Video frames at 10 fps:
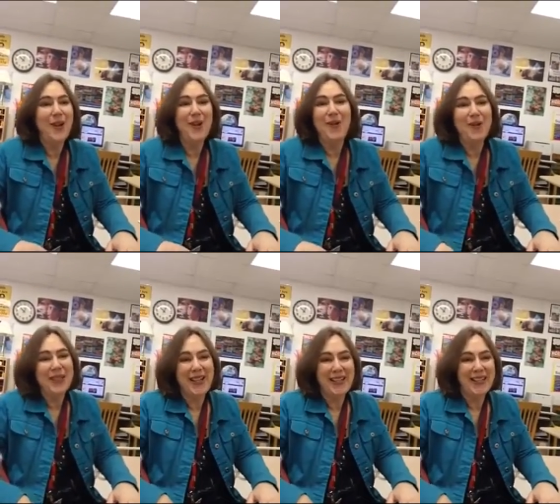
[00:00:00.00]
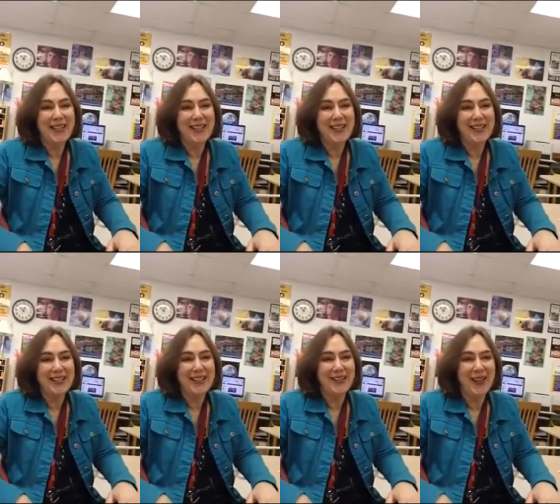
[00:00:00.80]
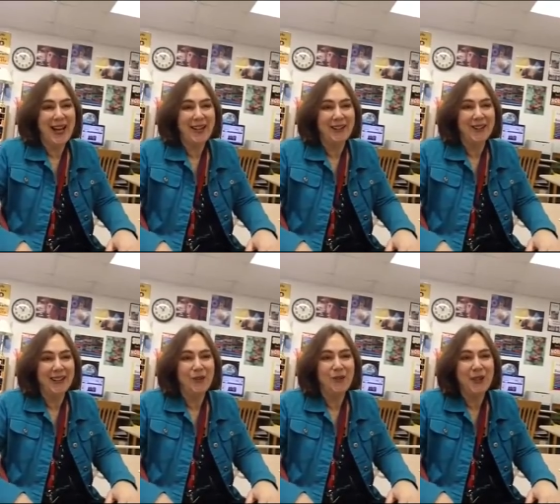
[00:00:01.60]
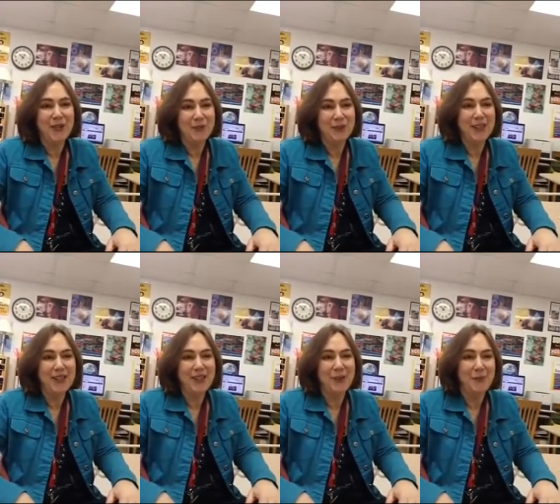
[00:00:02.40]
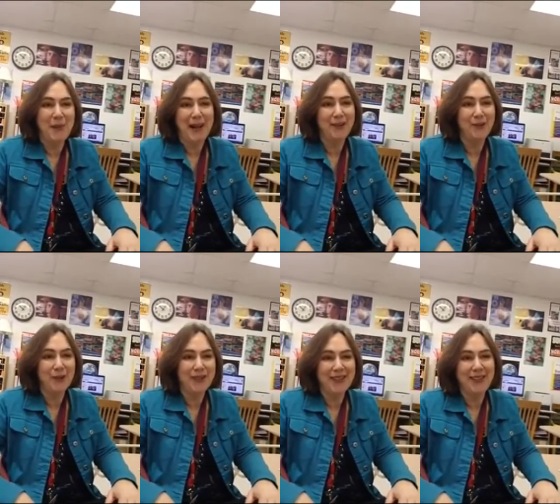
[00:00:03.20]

all those kinds of things just, you know, add a whole nother dimension to a math course.